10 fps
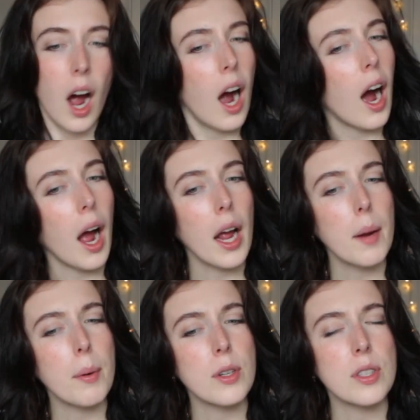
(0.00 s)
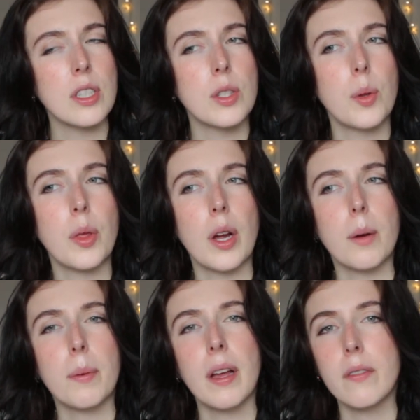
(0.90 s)
I personally do
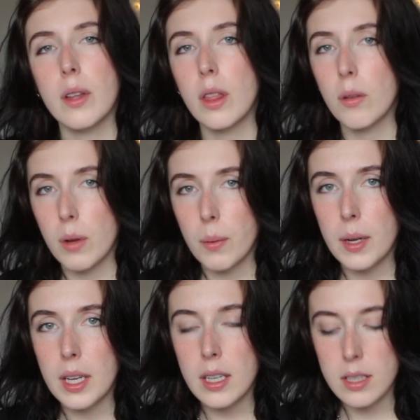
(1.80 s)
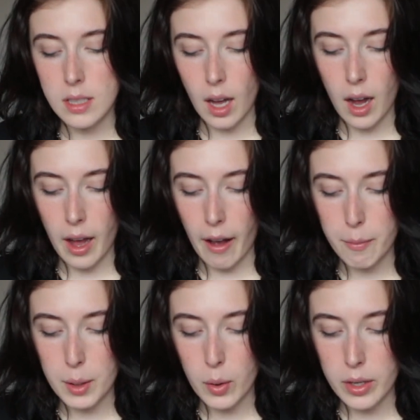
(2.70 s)
therapy every 3 weeks. I have
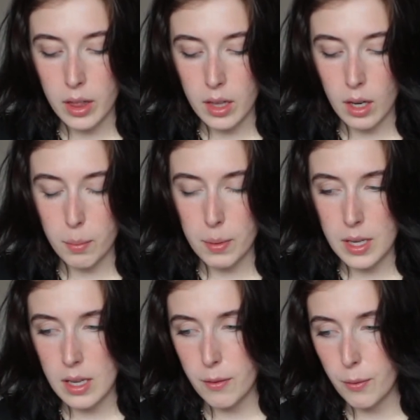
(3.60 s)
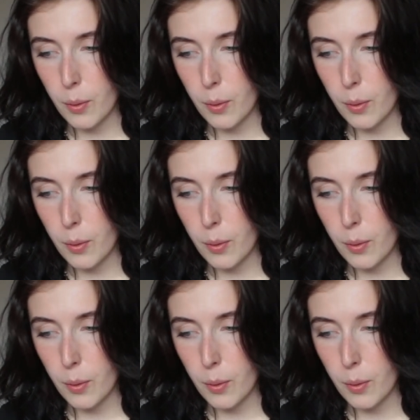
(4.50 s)
been going to therapy